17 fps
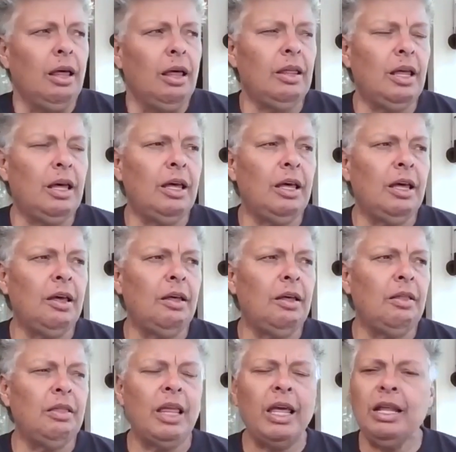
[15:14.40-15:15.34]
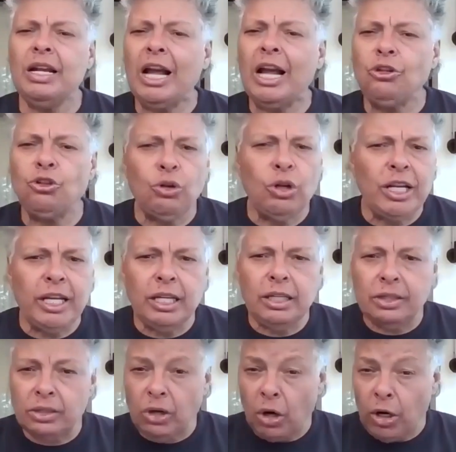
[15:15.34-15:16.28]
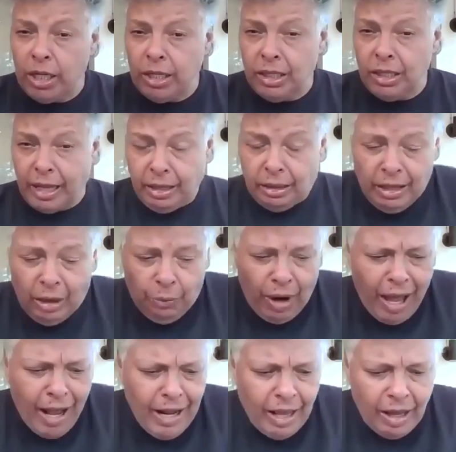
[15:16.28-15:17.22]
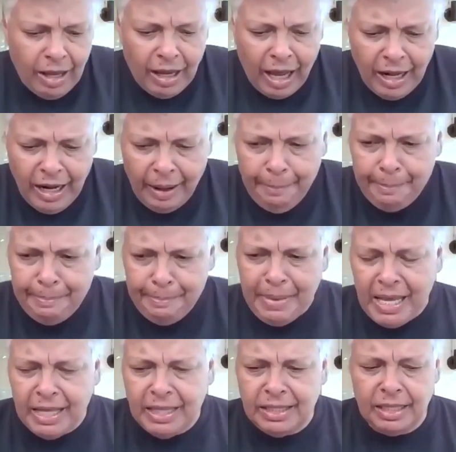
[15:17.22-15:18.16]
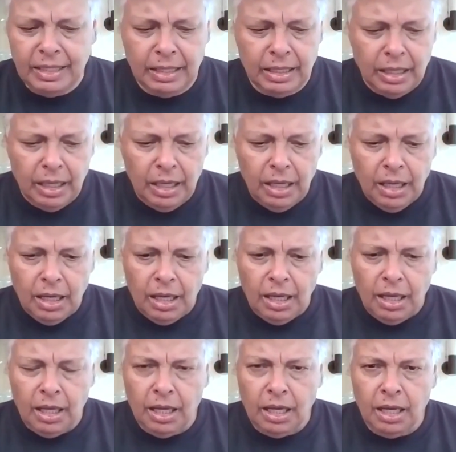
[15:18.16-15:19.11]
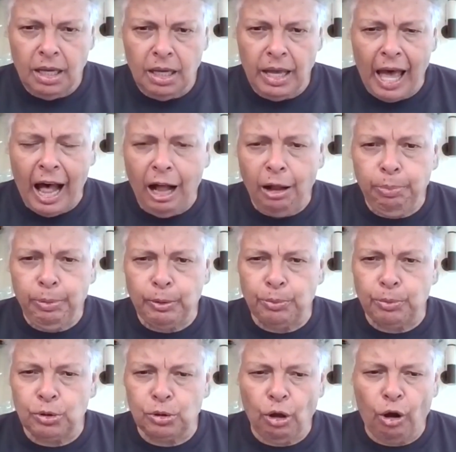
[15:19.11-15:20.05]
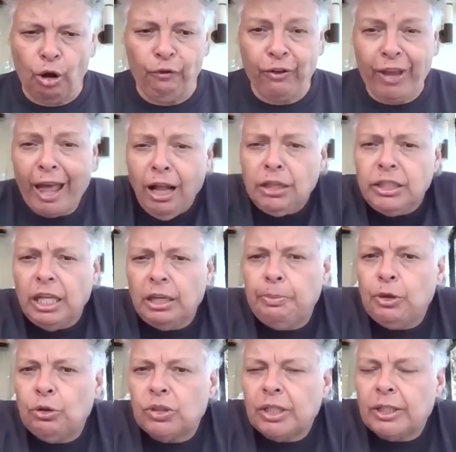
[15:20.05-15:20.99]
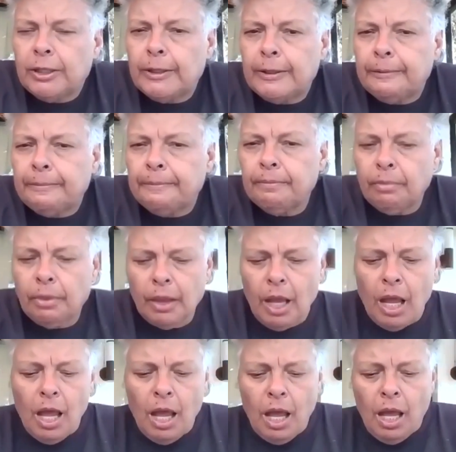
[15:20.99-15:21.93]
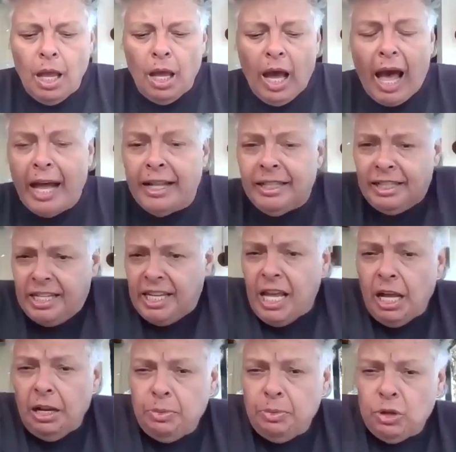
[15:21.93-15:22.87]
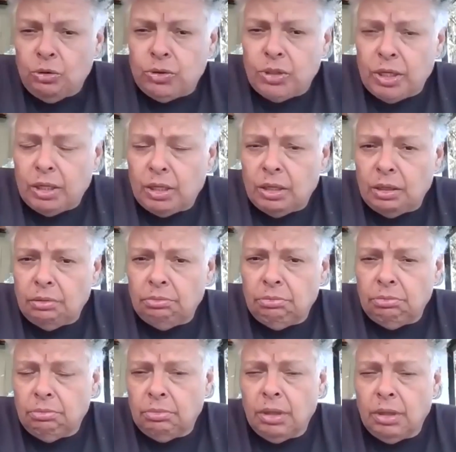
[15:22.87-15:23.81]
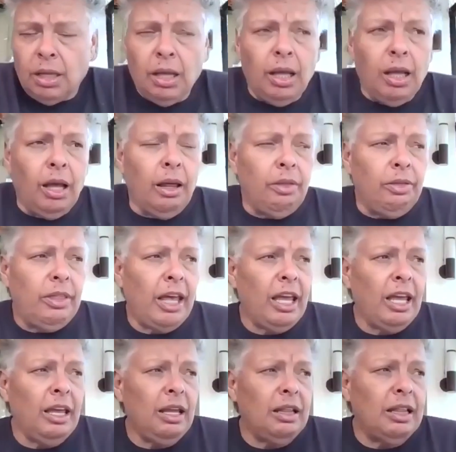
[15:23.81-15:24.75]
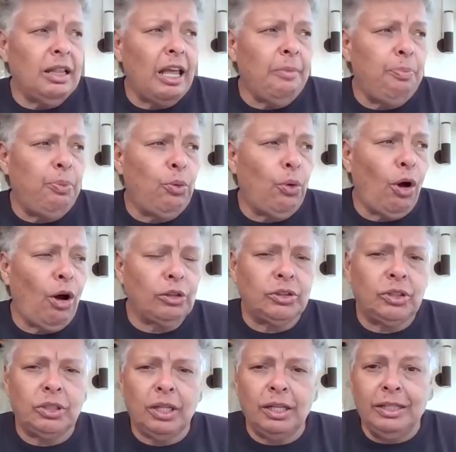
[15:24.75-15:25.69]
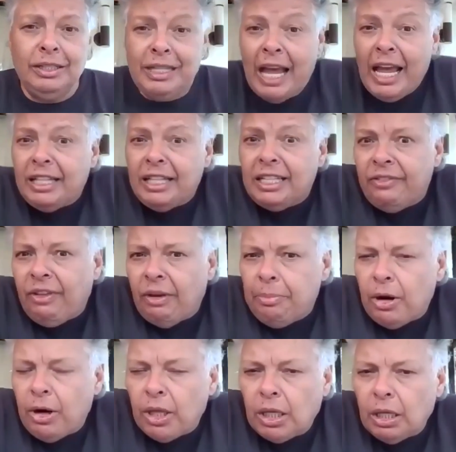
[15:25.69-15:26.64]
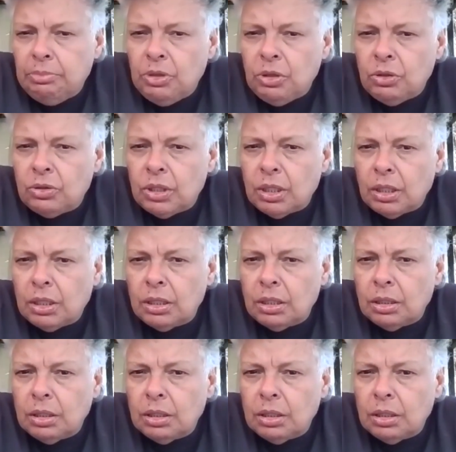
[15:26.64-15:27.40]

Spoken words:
They naturally started, like Narada had amazing albums of Celtic music, Andean music. They brought Native American music.